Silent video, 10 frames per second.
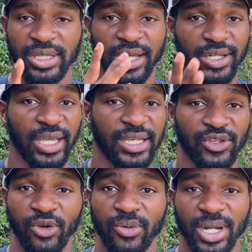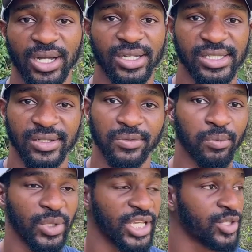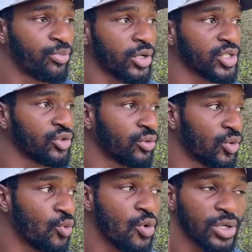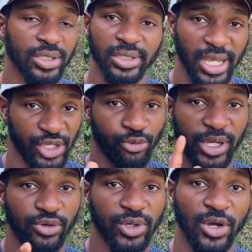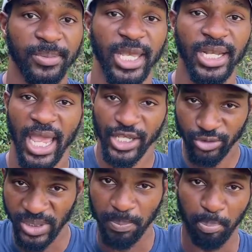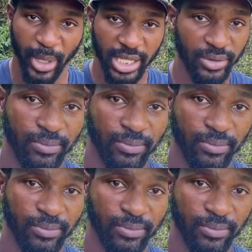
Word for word: A lot of guys are going hunting. Less pressure on the water. That's where you come in at. You just bang.